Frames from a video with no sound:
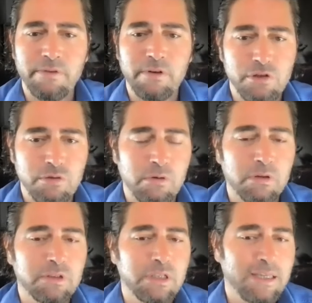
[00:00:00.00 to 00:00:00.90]
very
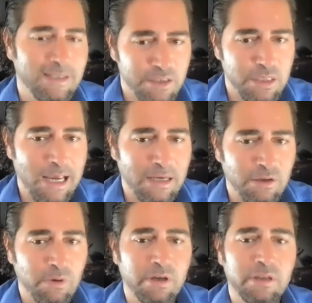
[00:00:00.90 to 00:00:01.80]
strongly in
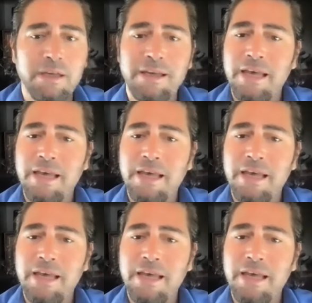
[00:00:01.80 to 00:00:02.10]
January